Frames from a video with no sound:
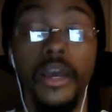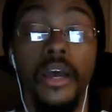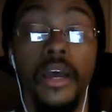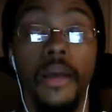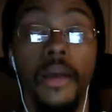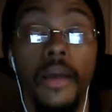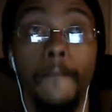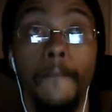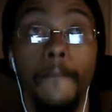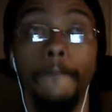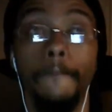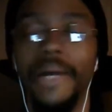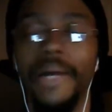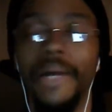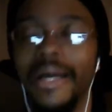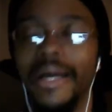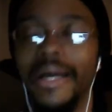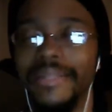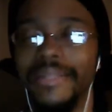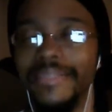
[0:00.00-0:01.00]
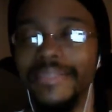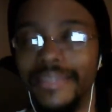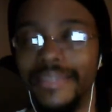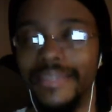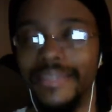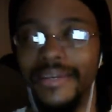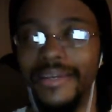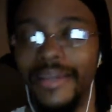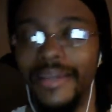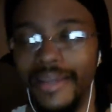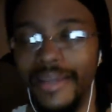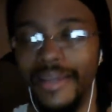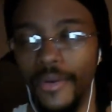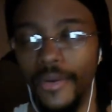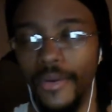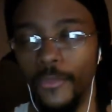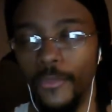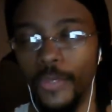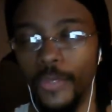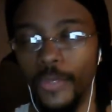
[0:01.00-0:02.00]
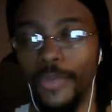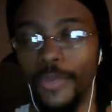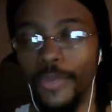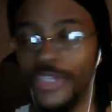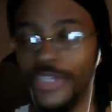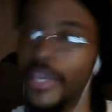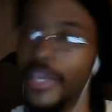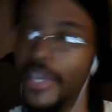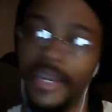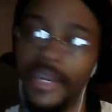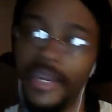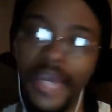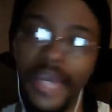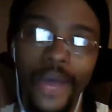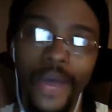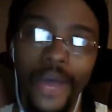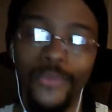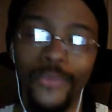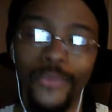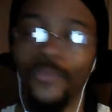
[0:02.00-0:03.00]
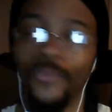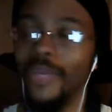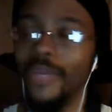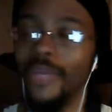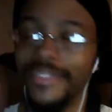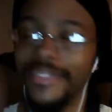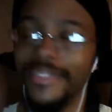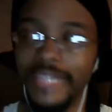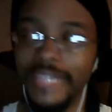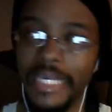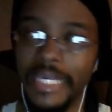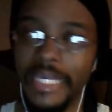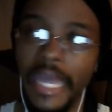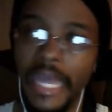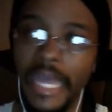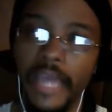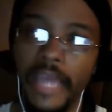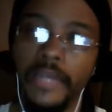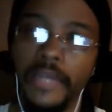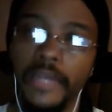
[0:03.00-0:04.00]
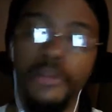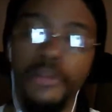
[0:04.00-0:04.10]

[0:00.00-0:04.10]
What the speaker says: but we were taken down once again